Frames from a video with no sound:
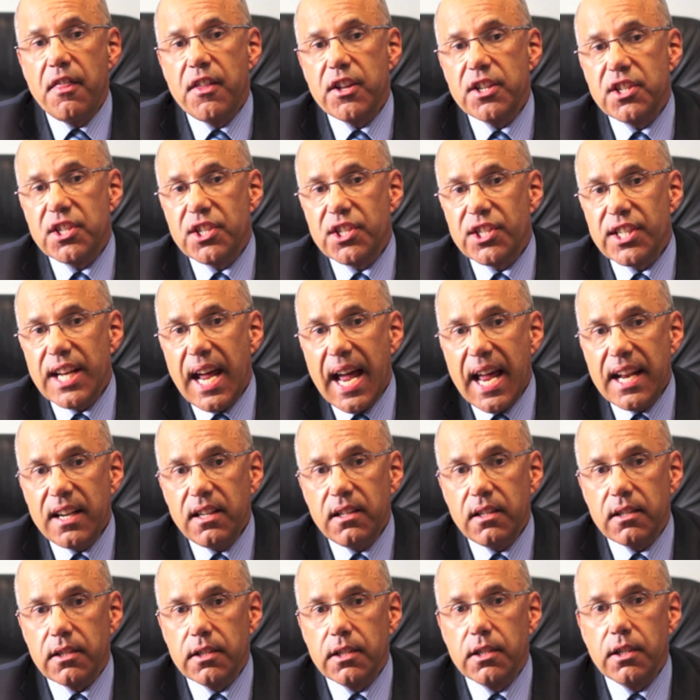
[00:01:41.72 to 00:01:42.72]
The
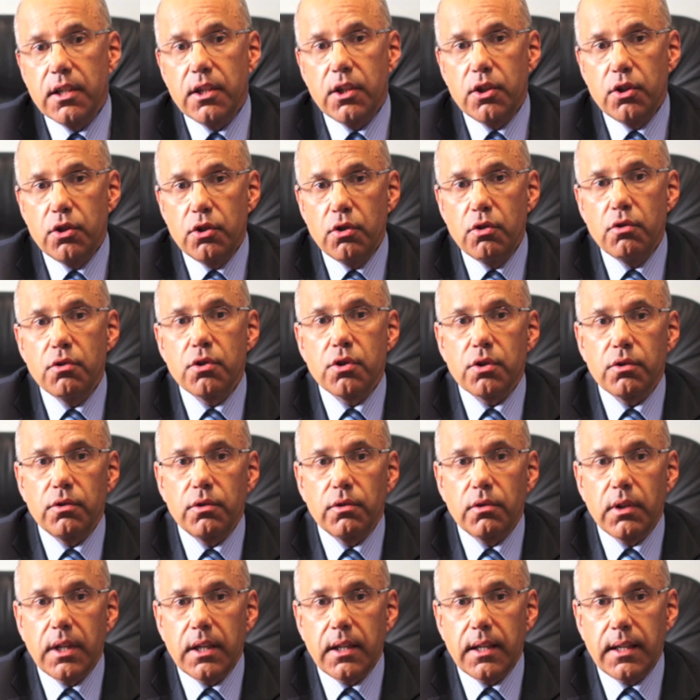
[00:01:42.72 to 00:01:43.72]
standard
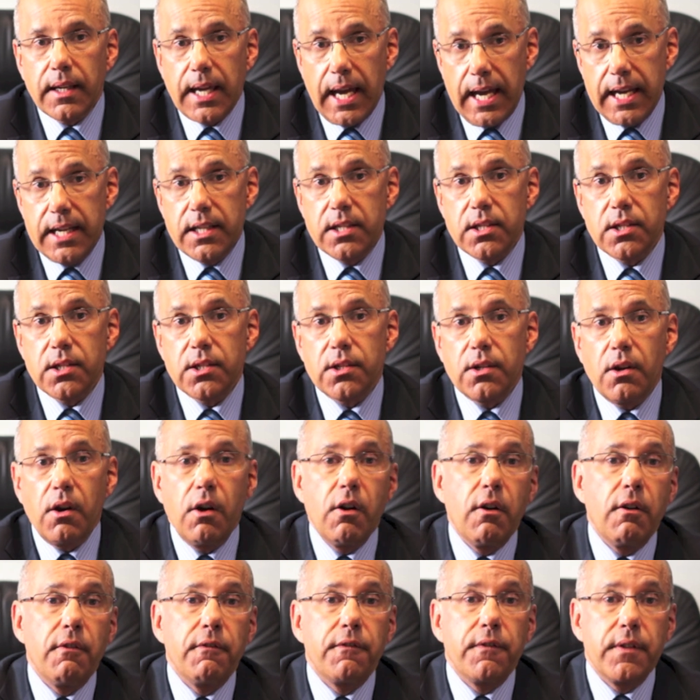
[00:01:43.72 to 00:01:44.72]
usual case
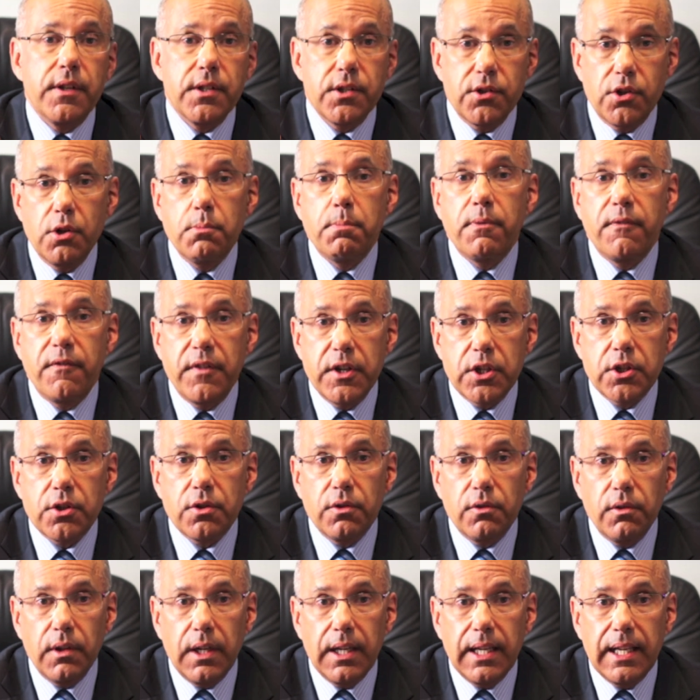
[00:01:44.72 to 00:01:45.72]
of
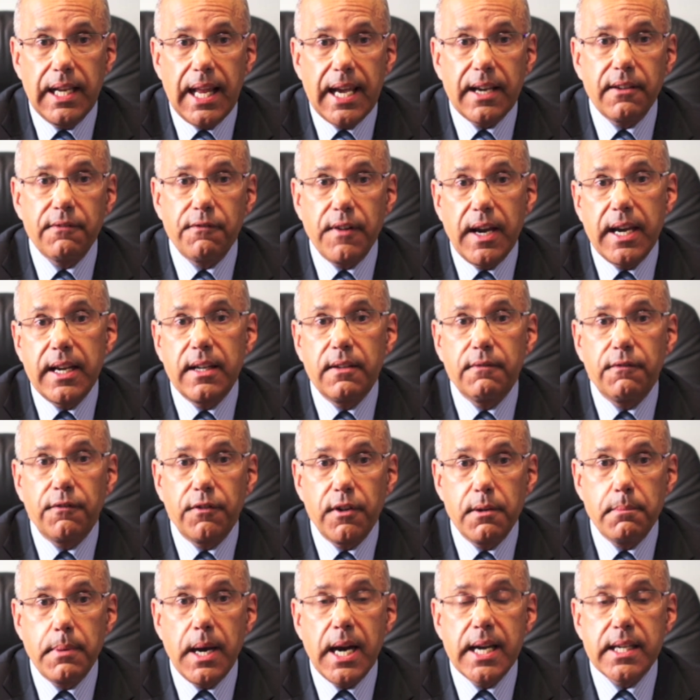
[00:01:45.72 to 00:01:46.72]
superficial leg vein
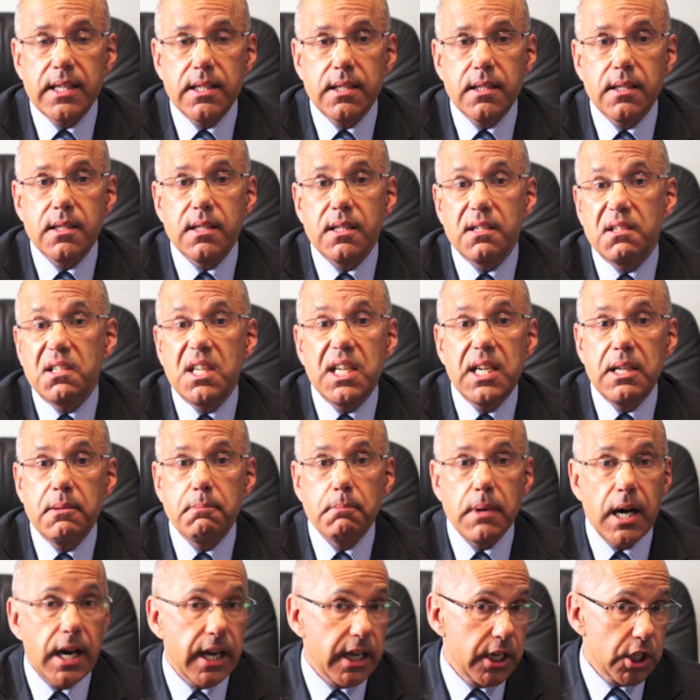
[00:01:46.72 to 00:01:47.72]
phlebitis
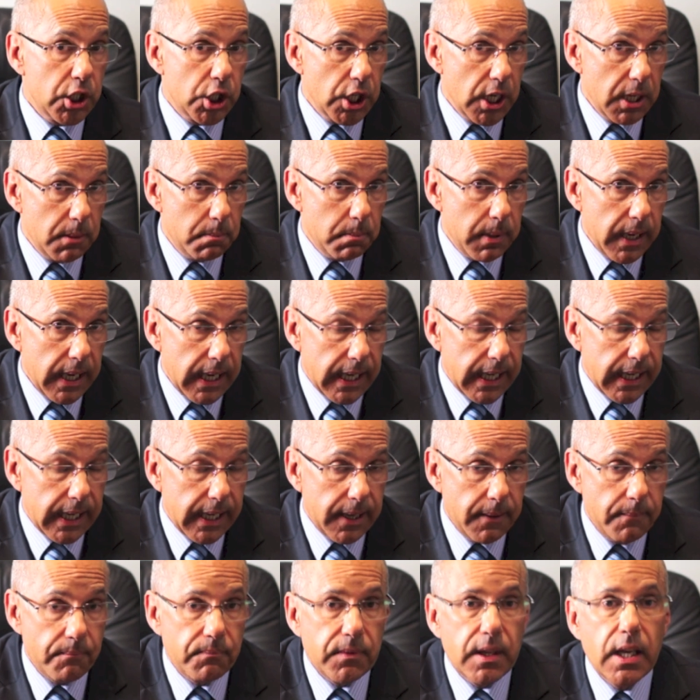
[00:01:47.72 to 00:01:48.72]
seen by a
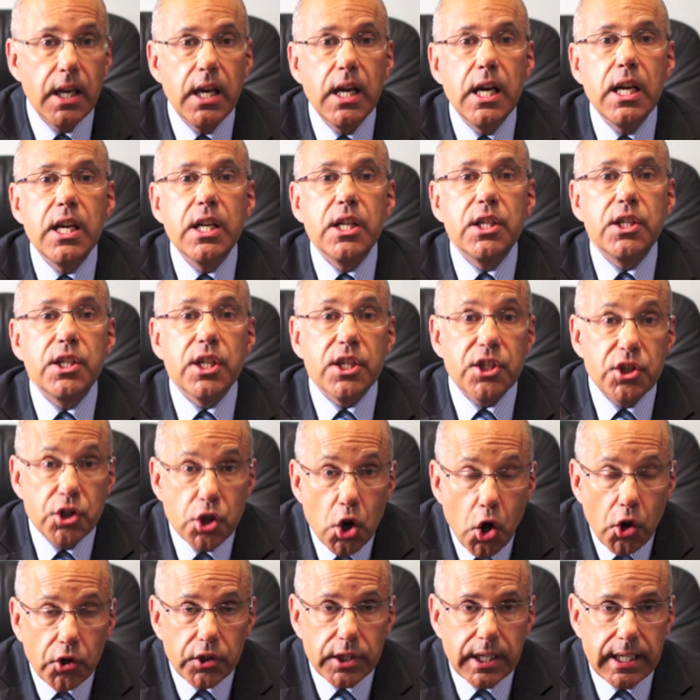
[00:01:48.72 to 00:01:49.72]
GP does
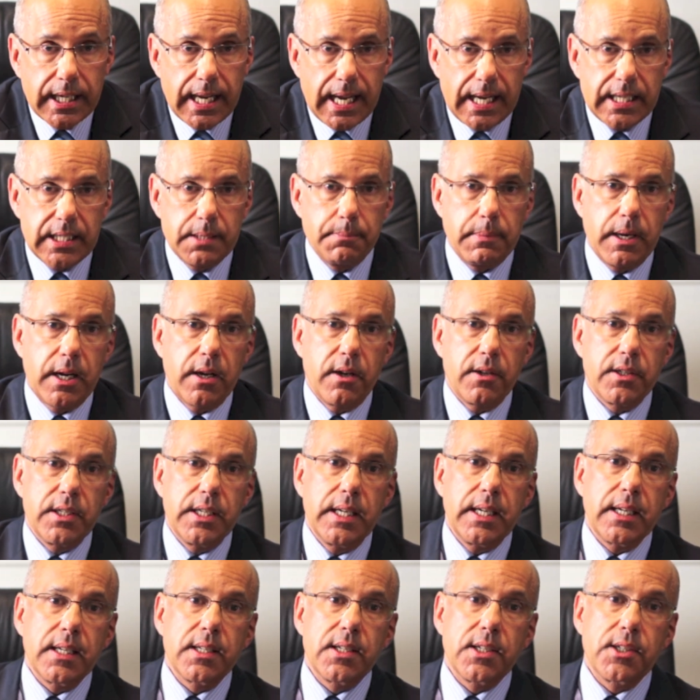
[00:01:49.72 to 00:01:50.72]
not need
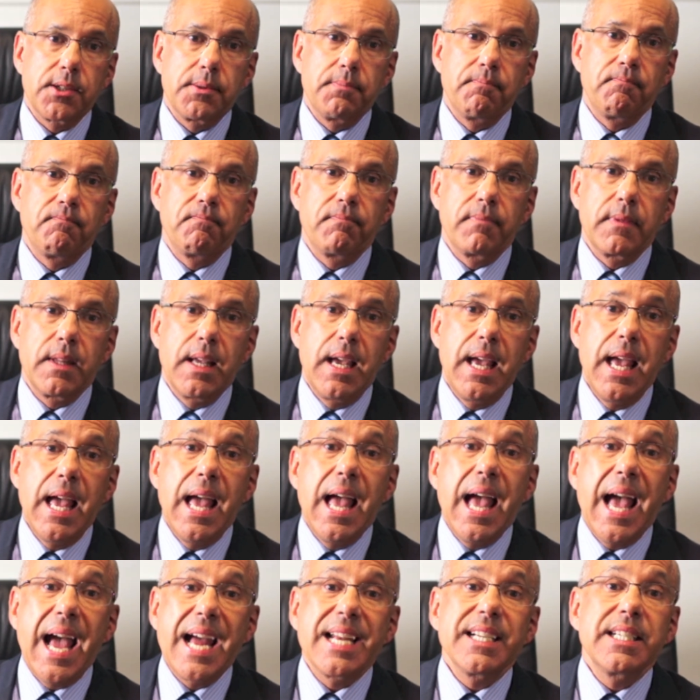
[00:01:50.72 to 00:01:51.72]
antibiotics.
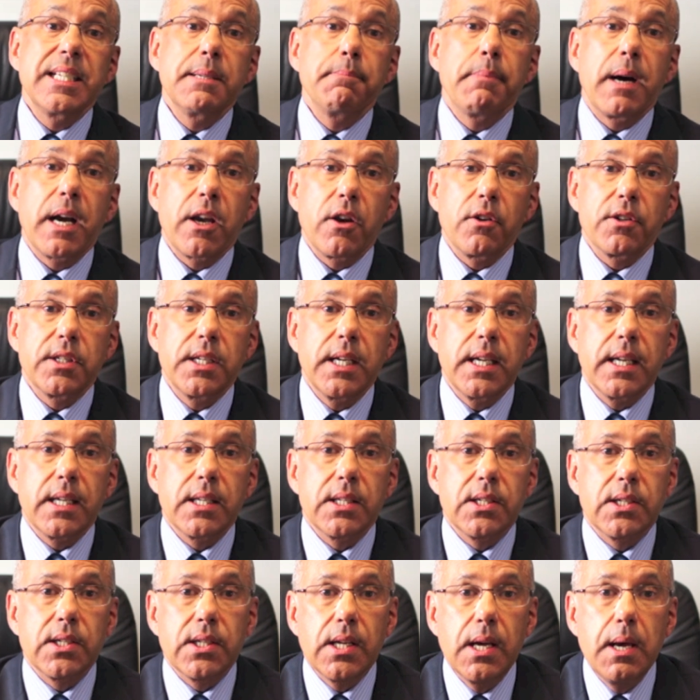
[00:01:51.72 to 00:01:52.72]

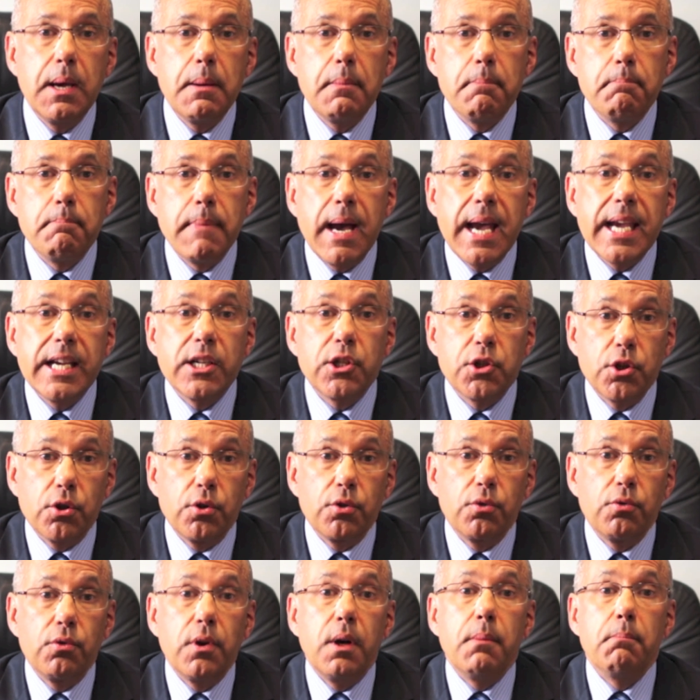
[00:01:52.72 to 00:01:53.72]
Antibiotics may
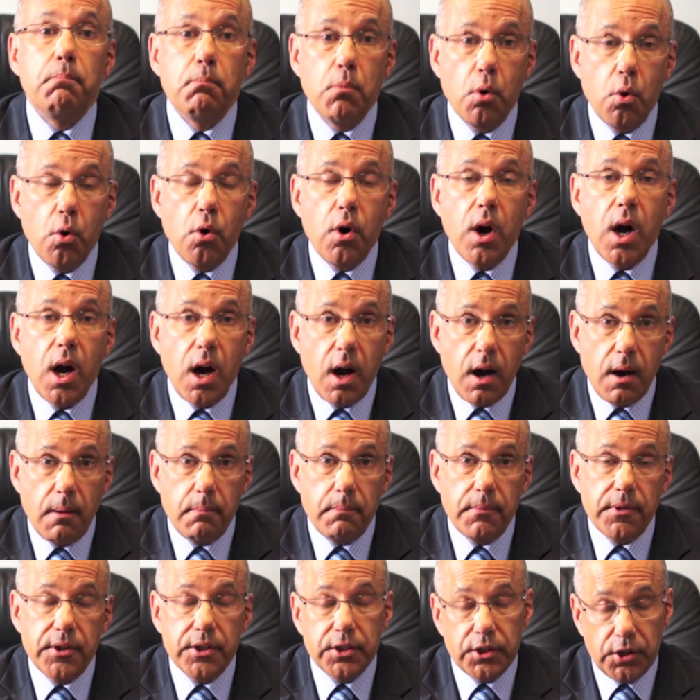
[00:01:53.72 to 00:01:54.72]
do more
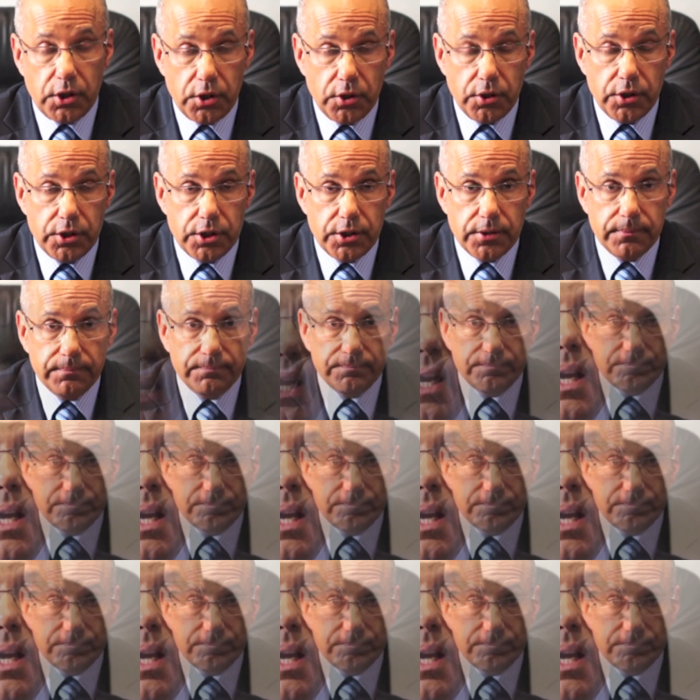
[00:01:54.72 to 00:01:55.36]
harm than good.